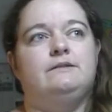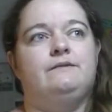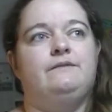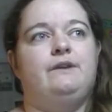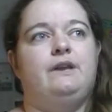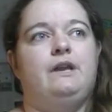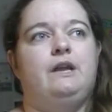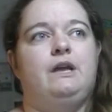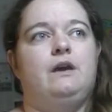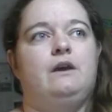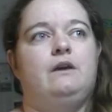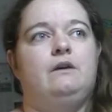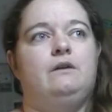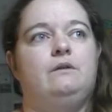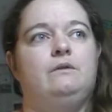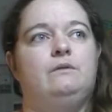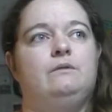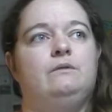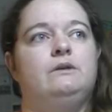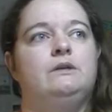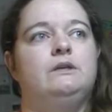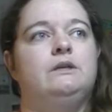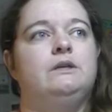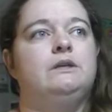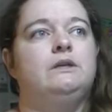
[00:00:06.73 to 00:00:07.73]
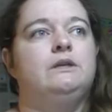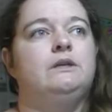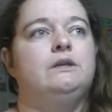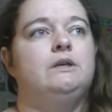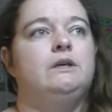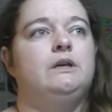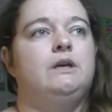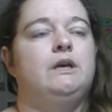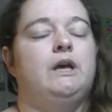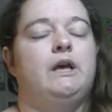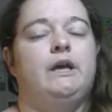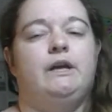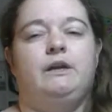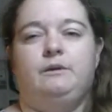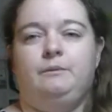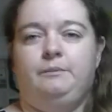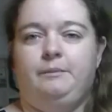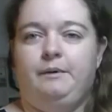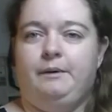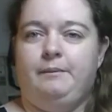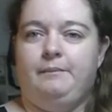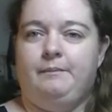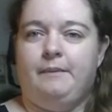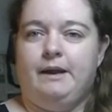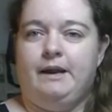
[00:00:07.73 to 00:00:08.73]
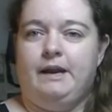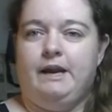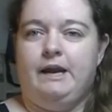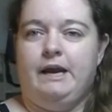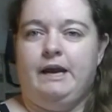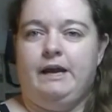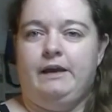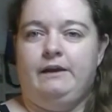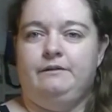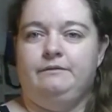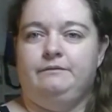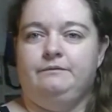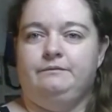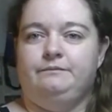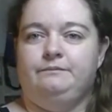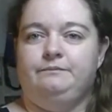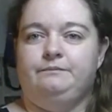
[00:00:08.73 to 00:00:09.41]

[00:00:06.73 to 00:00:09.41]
video, it'll be Monday.